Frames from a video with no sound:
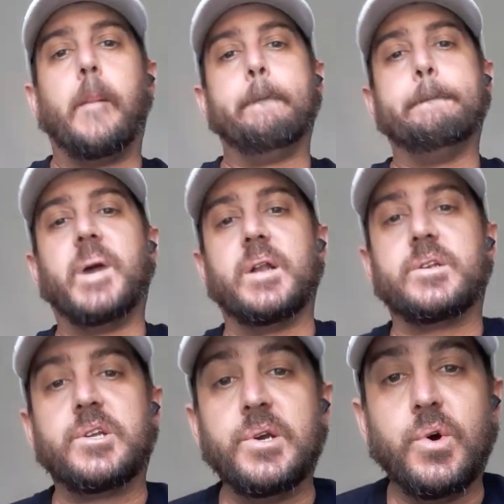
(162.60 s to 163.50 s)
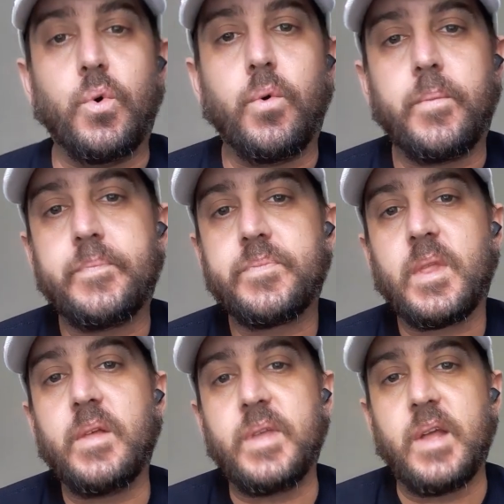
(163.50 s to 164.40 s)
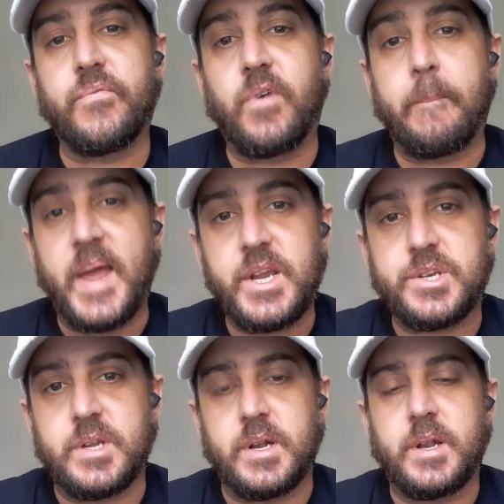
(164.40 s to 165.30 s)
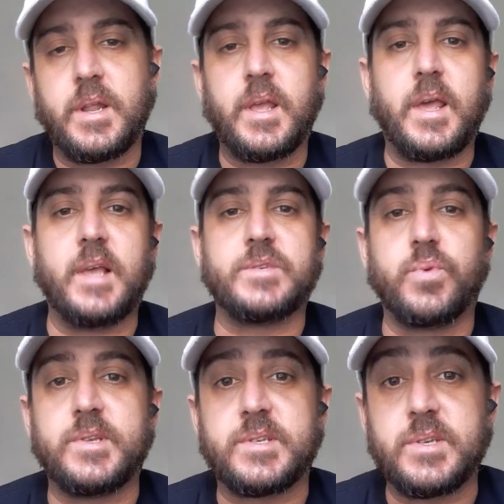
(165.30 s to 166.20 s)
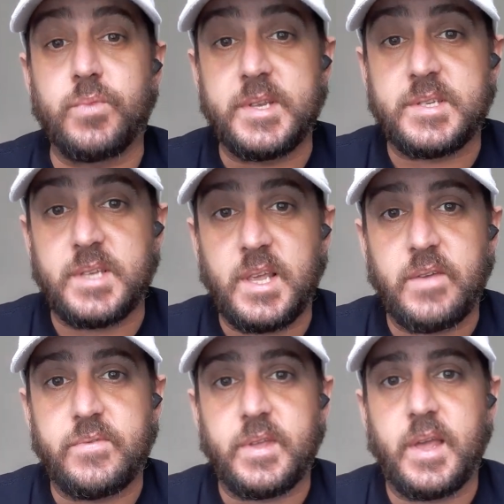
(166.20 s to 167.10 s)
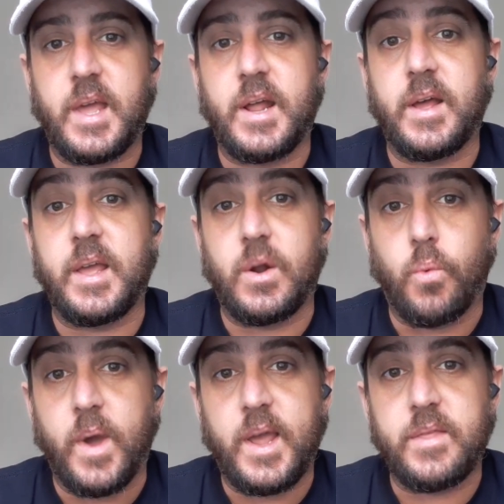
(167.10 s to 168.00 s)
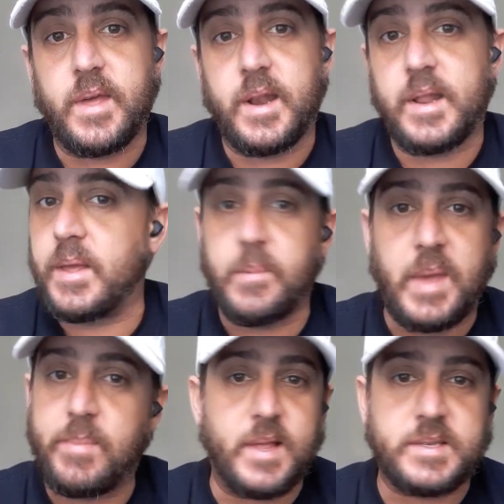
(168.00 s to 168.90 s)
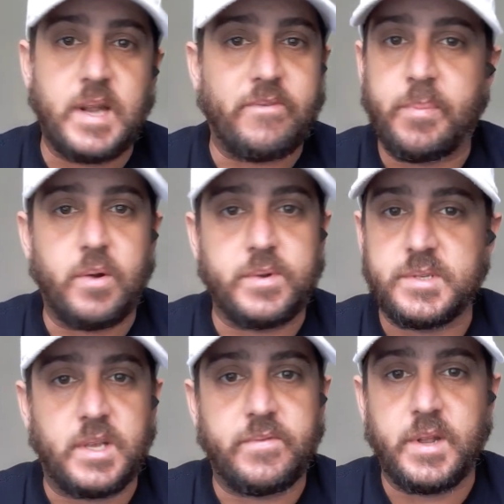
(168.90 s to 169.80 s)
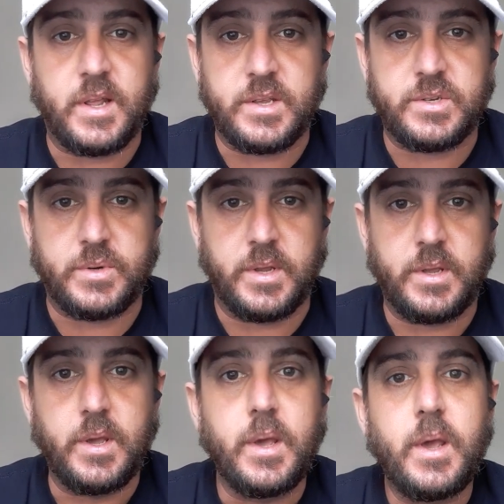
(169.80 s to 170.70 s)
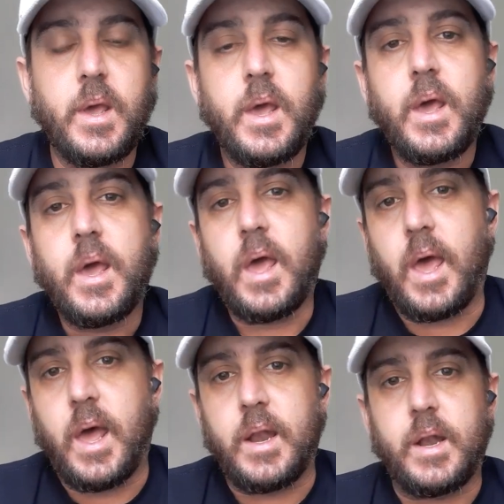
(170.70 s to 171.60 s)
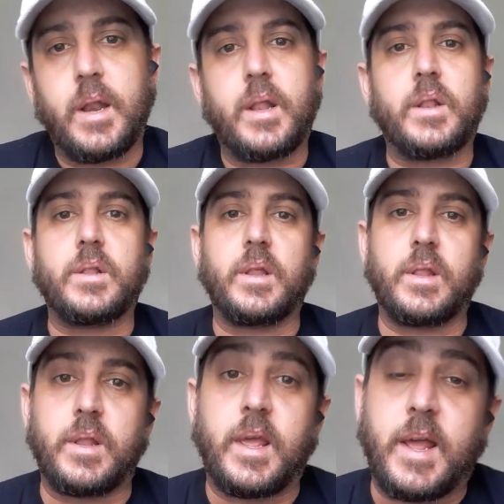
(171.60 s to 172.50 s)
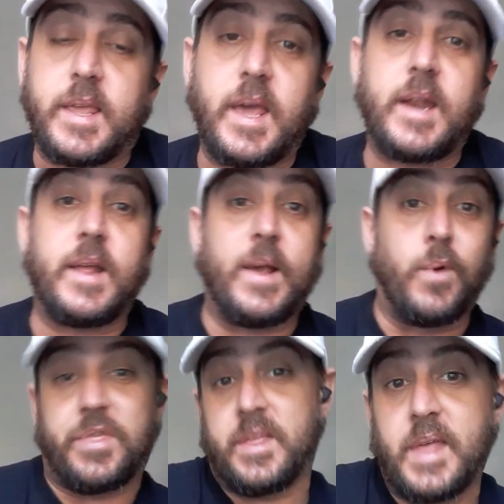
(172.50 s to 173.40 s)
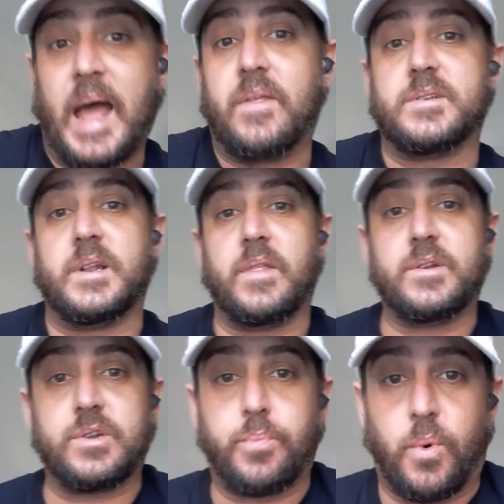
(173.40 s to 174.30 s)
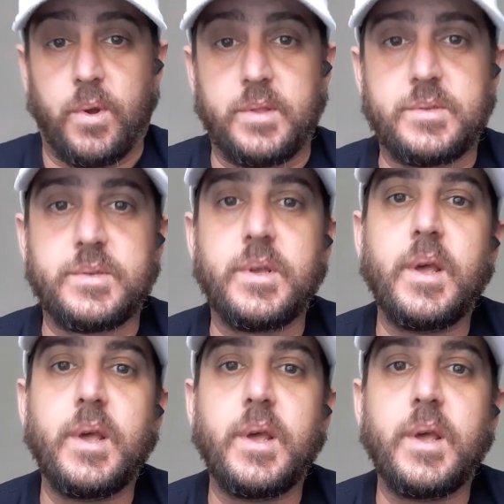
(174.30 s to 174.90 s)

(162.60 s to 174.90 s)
But two, the information is received in a way that maybe it's never been received in history. And again, within that, there's another 2 points.